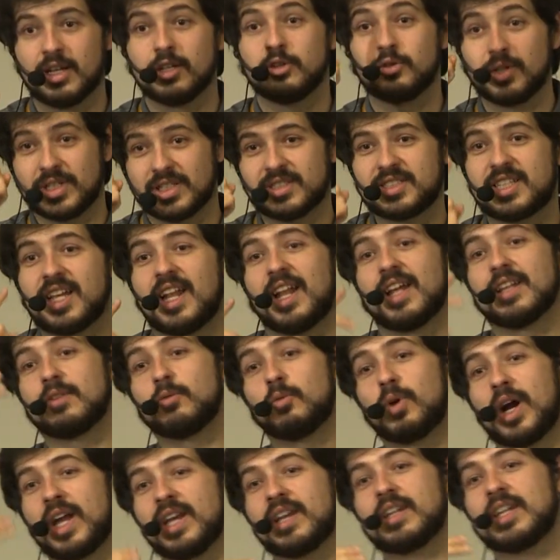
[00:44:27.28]
You understand?
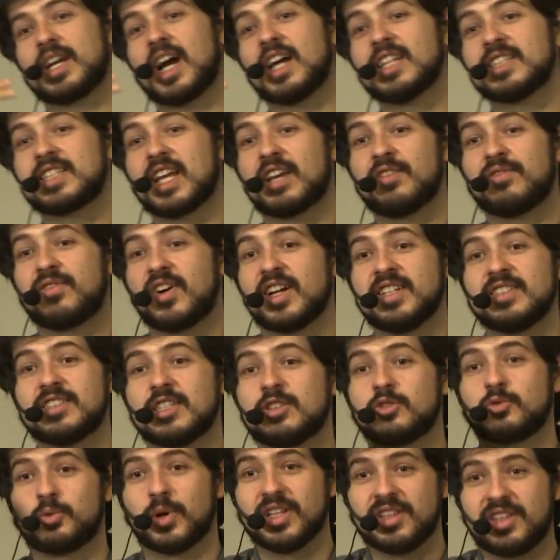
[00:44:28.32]
Why can't I find the
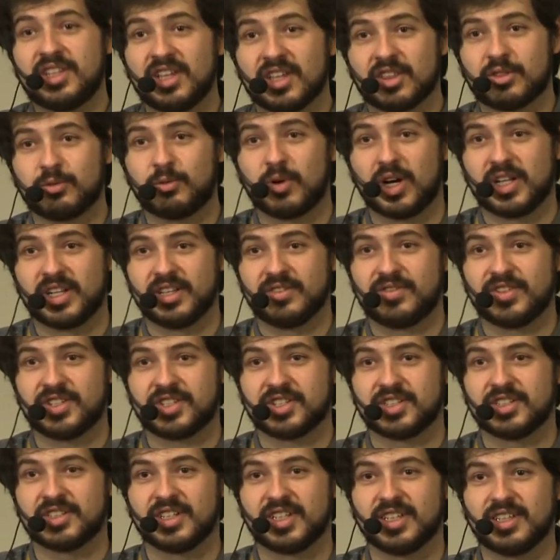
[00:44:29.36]
20th one
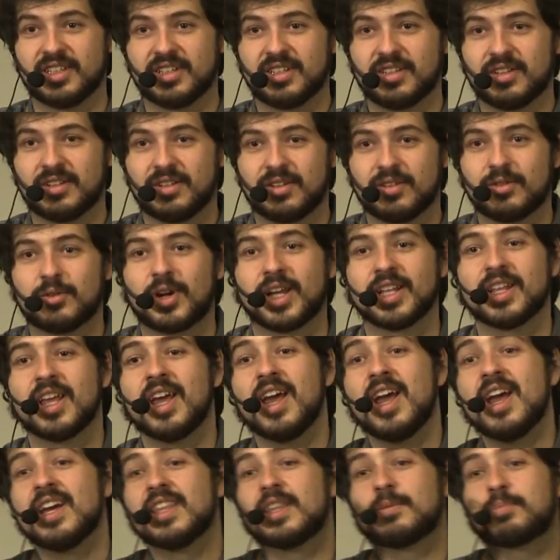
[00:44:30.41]
efficiently? Right.
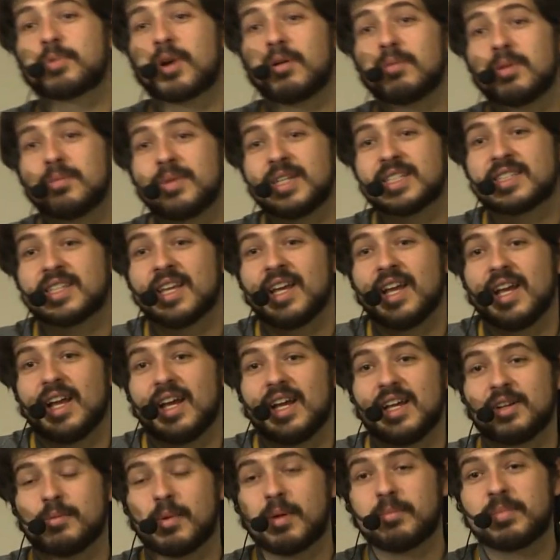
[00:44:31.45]
The problem is,
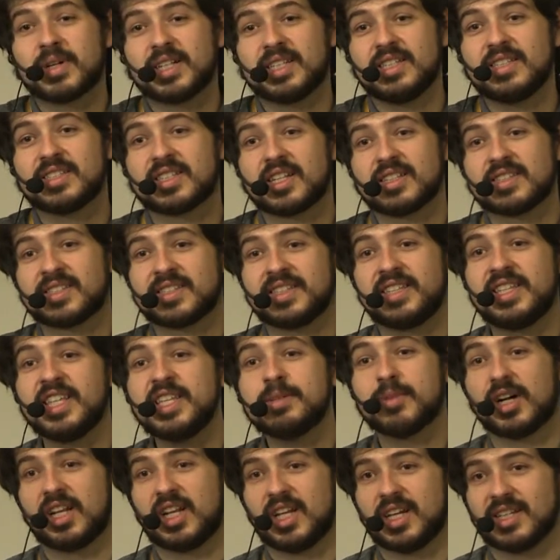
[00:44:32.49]
remember, these are
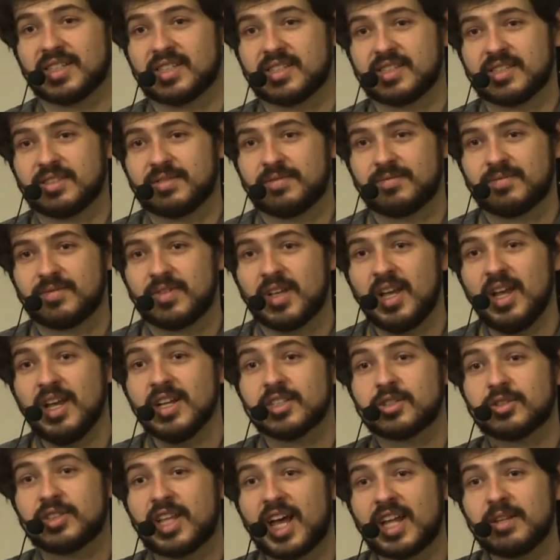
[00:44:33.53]
schema-less.
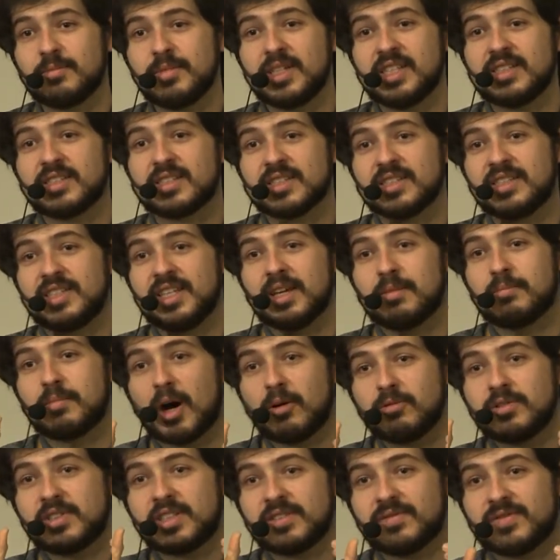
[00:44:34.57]
So that means the
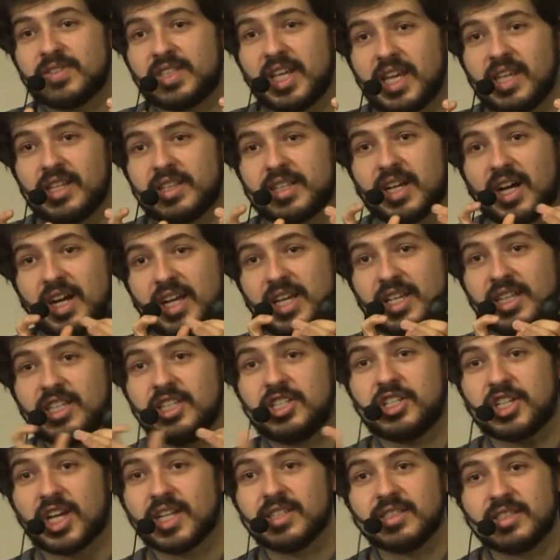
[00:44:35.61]
amount of data in
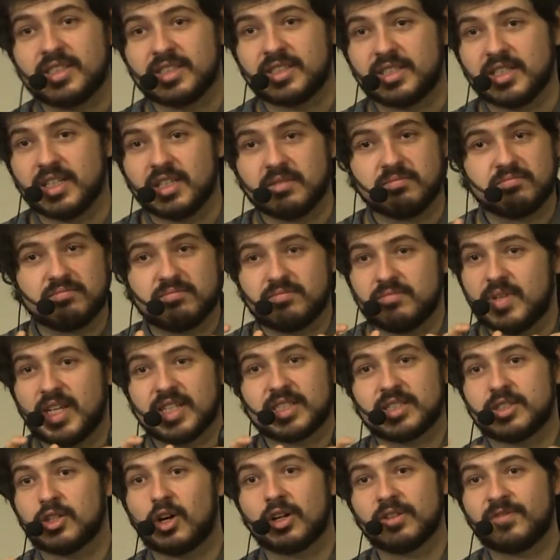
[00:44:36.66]
each entity
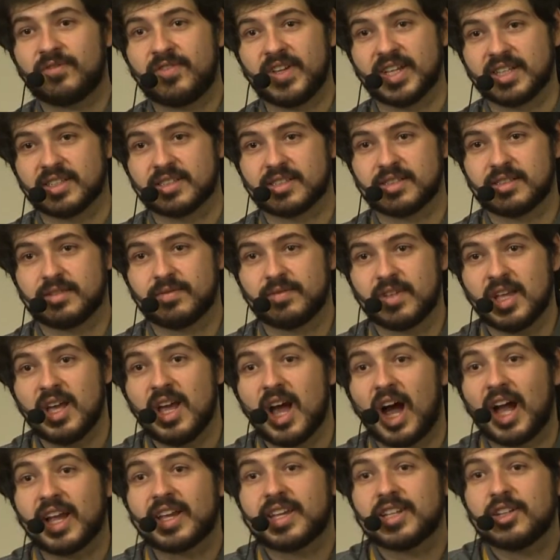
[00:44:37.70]
is not fixed.
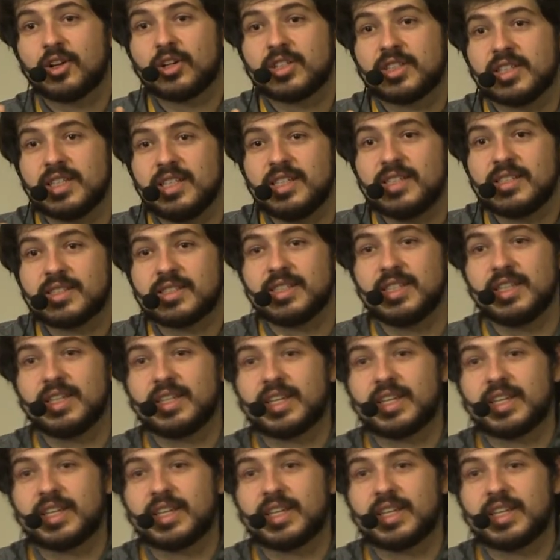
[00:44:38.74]
I cannot easily